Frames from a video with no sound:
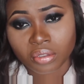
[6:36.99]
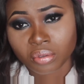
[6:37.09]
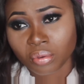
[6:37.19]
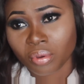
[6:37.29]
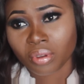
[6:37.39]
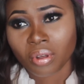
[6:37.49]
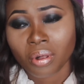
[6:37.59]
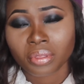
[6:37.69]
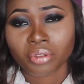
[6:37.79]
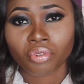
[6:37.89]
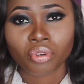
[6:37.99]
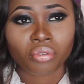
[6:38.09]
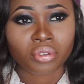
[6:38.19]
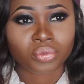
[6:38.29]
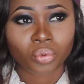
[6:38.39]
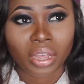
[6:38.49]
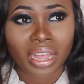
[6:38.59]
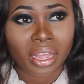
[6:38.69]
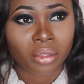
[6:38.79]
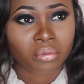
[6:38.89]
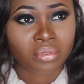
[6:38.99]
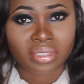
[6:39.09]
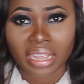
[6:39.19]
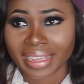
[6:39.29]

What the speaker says: So all the rigorous workouts,